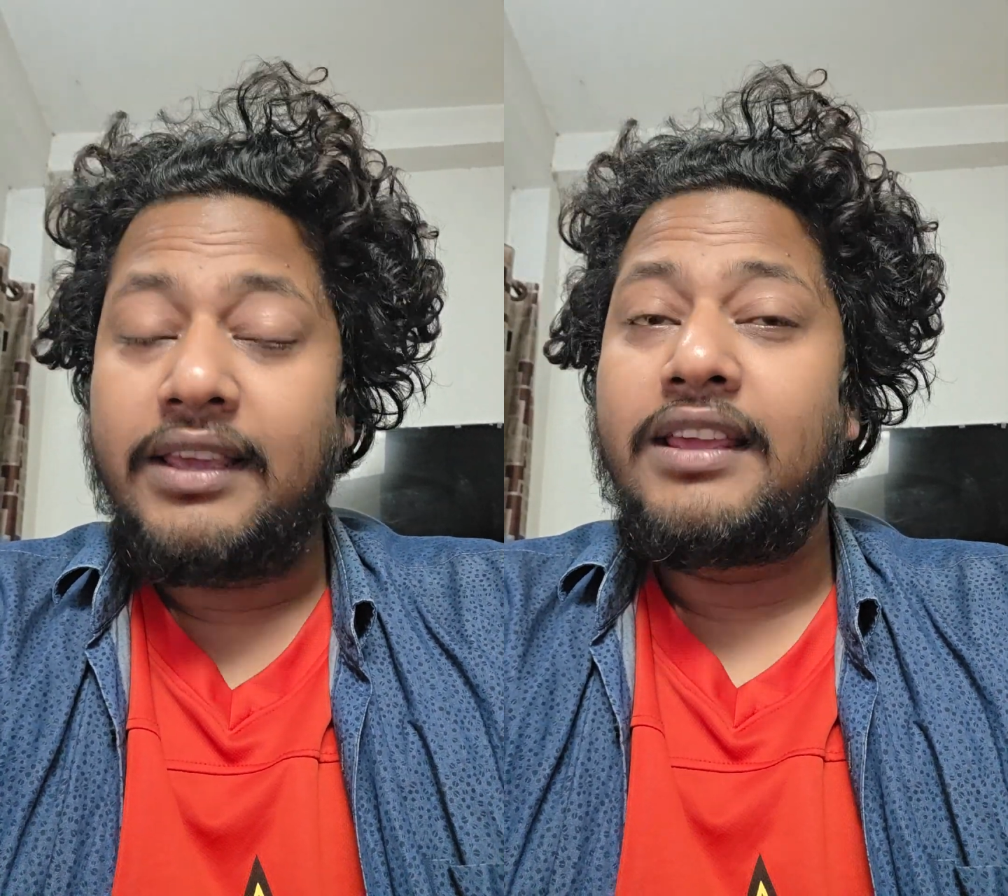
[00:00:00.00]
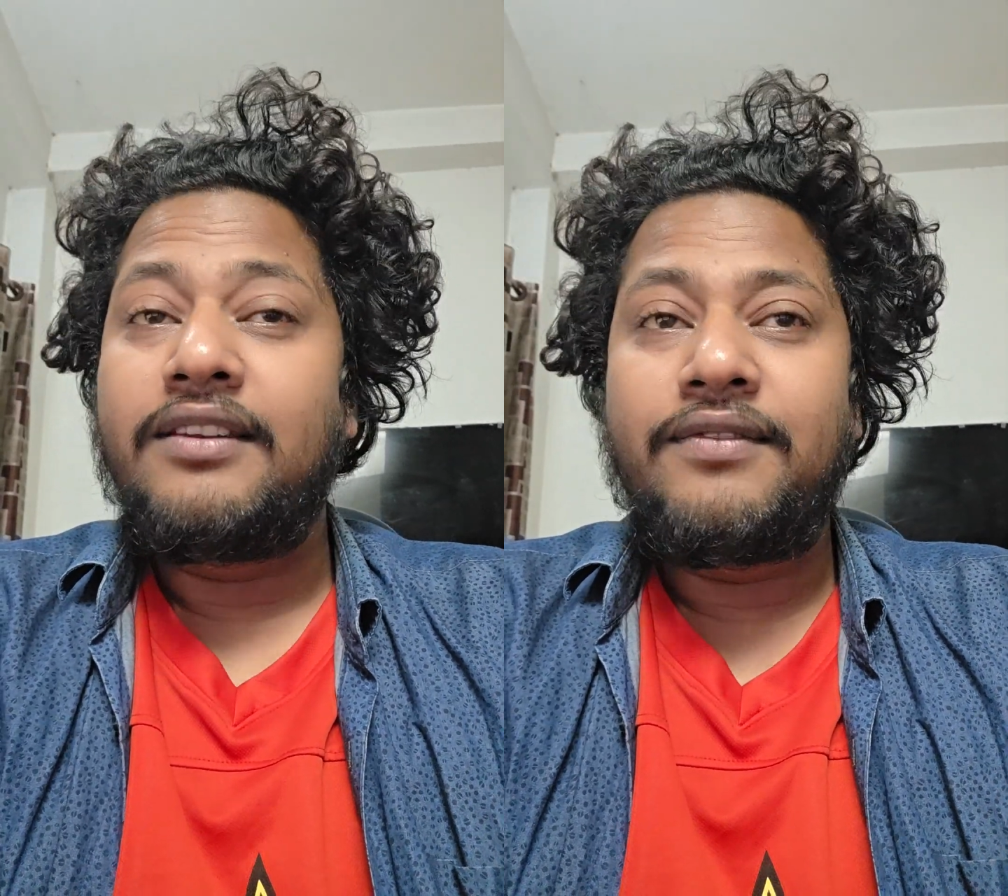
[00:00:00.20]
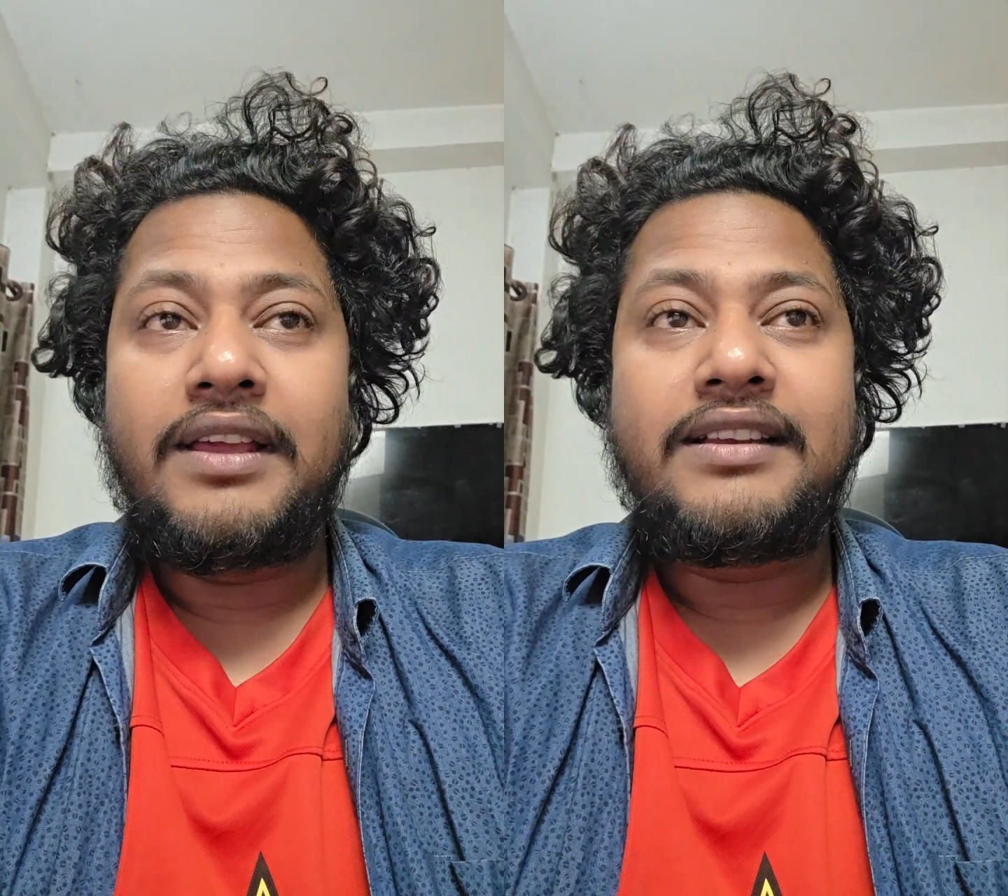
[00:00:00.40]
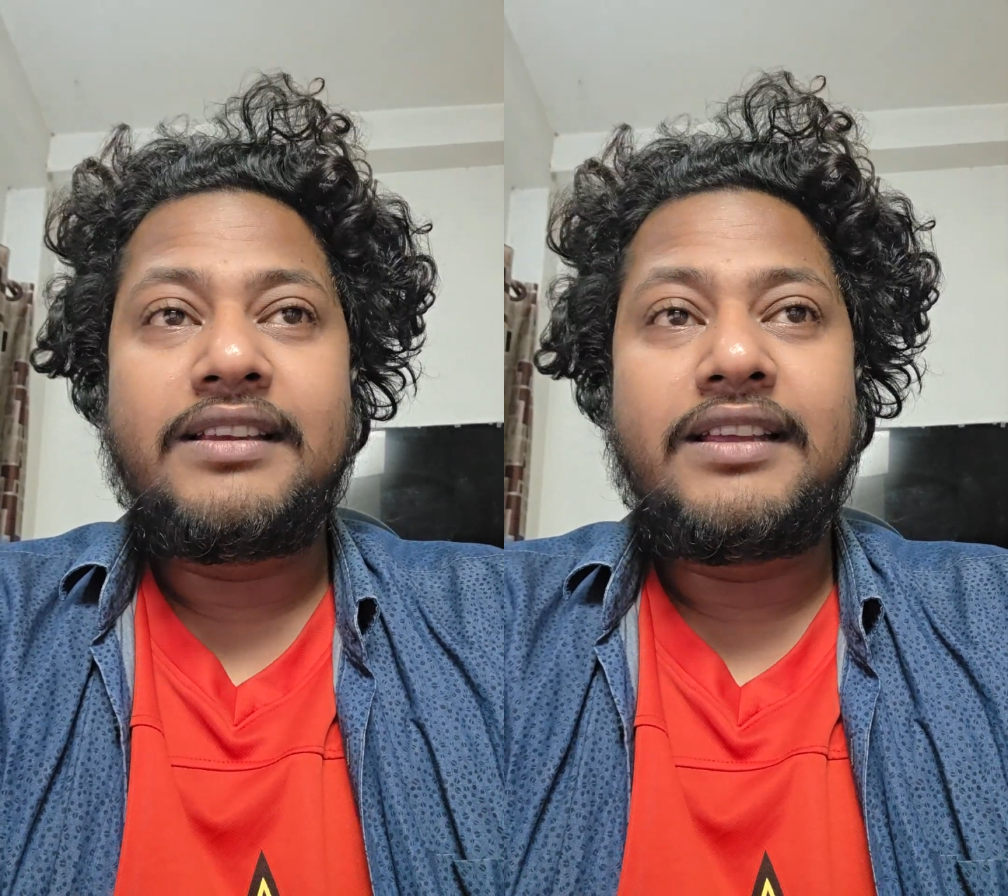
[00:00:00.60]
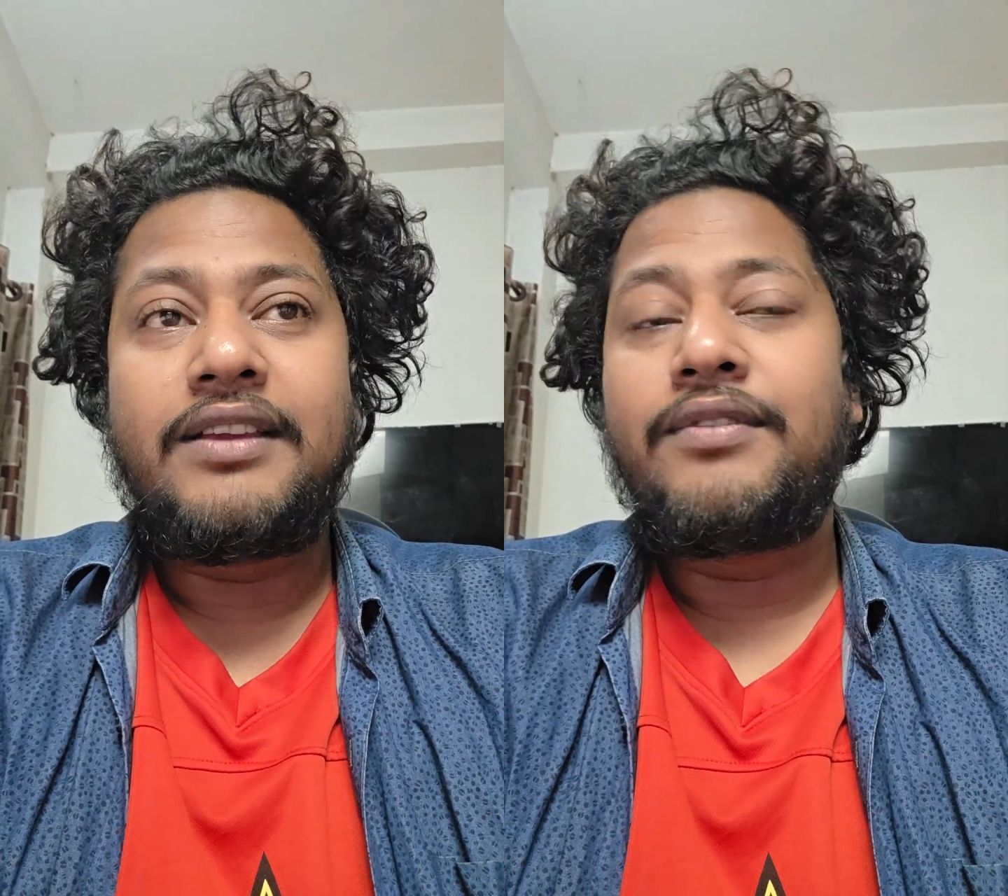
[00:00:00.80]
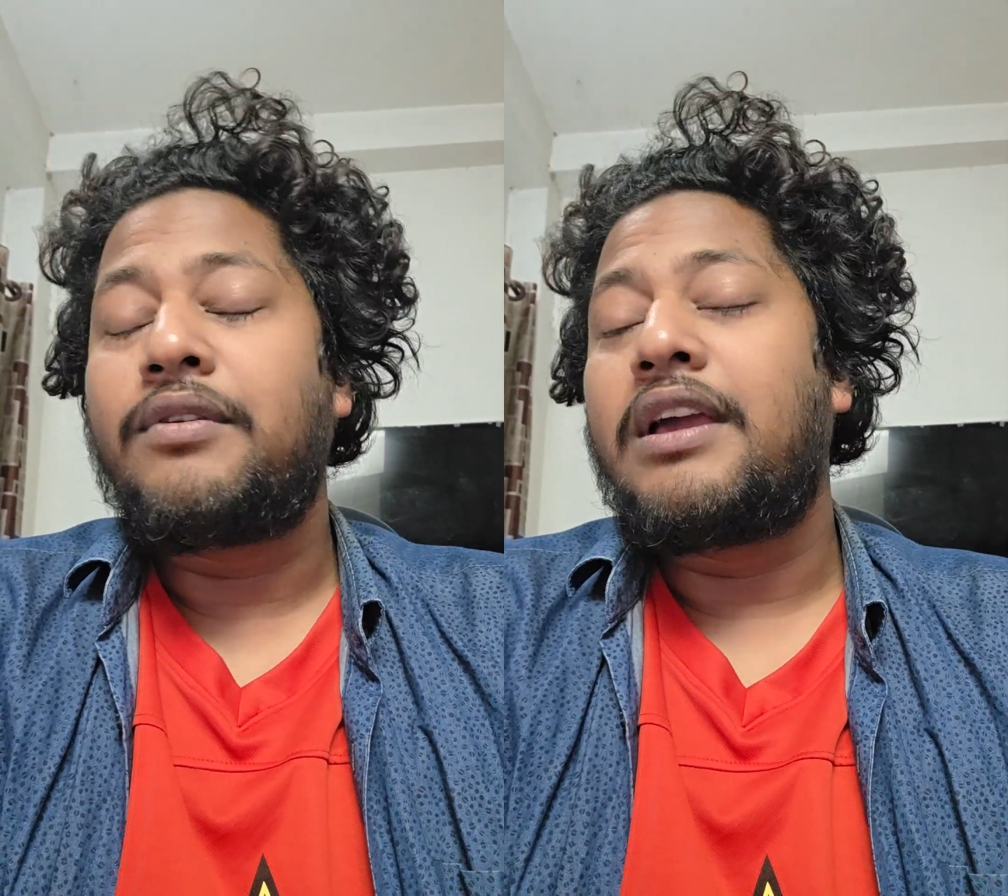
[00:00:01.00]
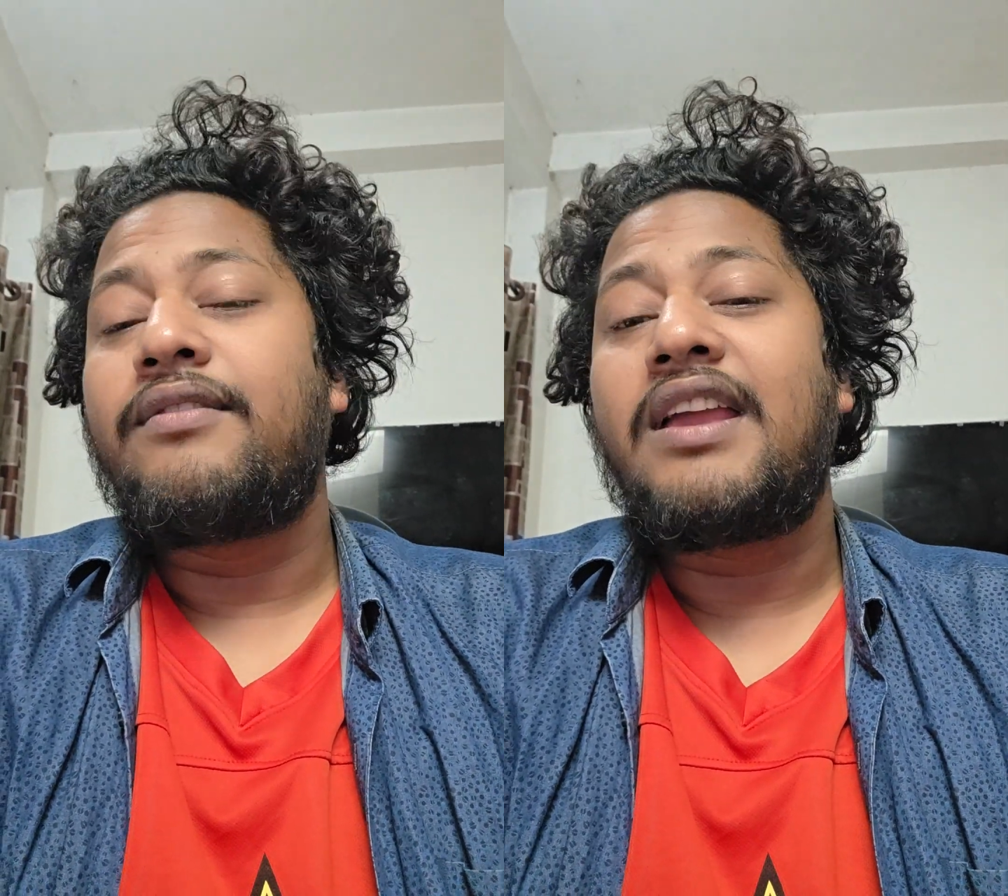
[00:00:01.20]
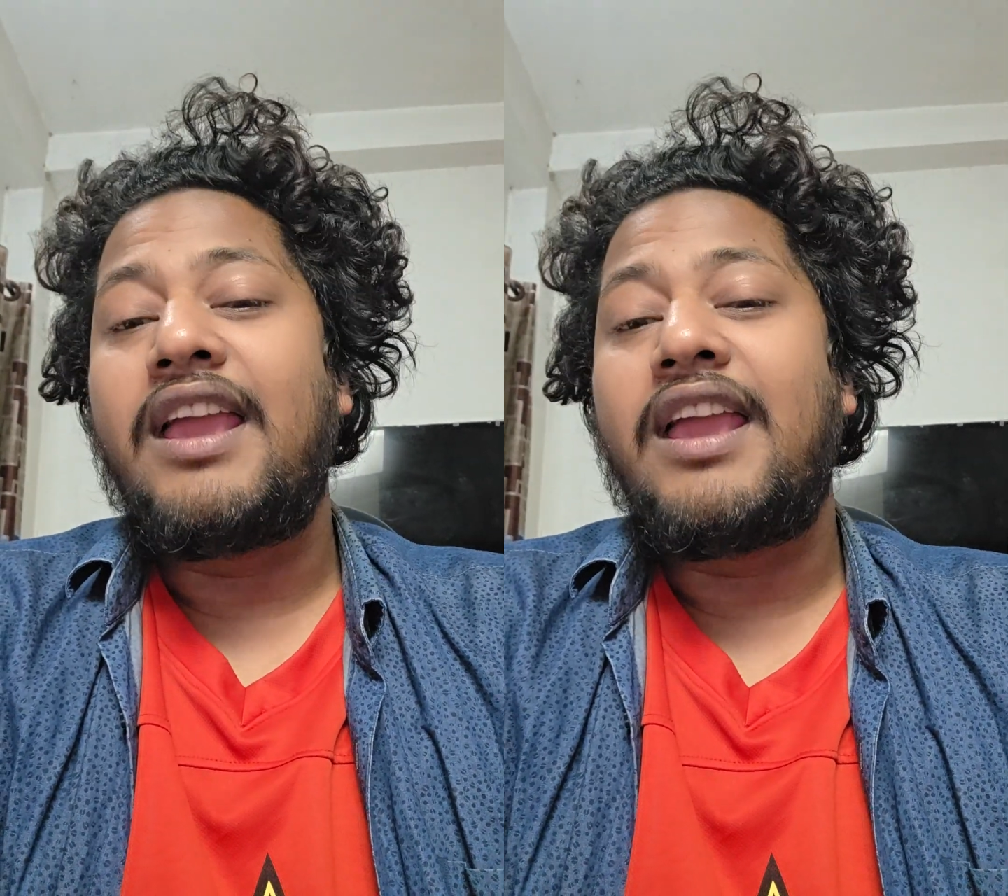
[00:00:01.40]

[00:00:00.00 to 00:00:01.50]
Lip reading: In fact, if you have